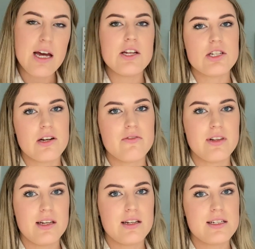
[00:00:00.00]

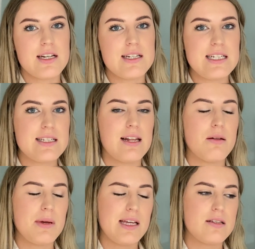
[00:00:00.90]
generally tend to sell a
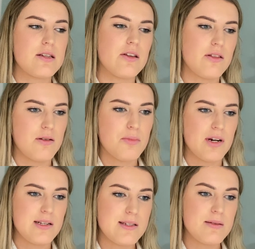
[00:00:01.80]
bit easier than the
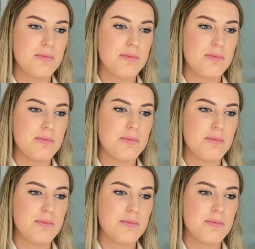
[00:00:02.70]
prints.